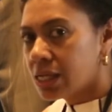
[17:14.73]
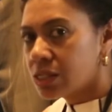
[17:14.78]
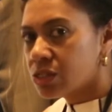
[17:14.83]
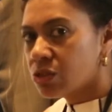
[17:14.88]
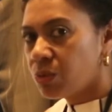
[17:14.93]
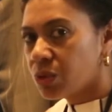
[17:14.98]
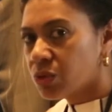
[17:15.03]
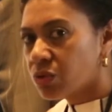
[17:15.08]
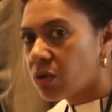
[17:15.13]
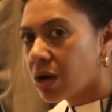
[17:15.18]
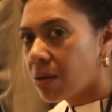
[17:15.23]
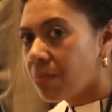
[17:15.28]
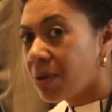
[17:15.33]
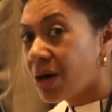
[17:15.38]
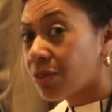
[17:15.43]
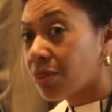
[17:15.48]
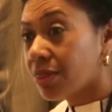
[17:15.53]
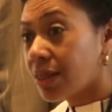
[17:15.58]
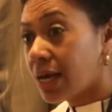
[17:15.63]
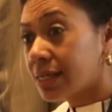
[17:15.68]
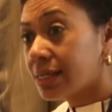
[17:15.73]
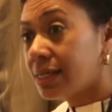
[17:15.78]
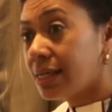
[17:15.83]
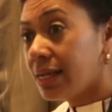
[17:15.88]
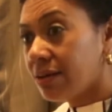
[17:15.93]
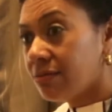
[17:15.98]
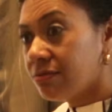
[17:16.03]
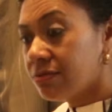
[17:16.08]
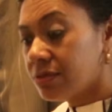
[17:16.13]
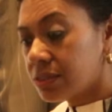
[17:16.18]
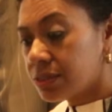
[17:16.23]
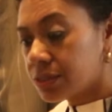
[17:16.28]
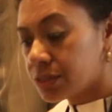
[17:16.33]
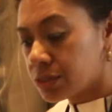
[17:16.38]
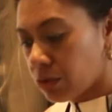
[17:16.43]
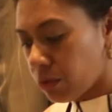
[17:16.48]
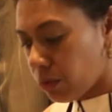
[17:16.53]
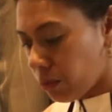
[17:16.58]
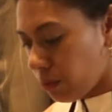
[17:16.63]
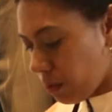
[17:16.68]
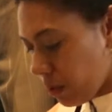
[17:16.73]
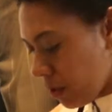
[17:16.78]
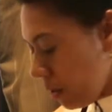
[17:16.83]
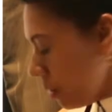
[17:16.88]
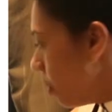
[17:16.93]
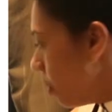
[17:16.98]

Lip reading: So we're talking about that level. So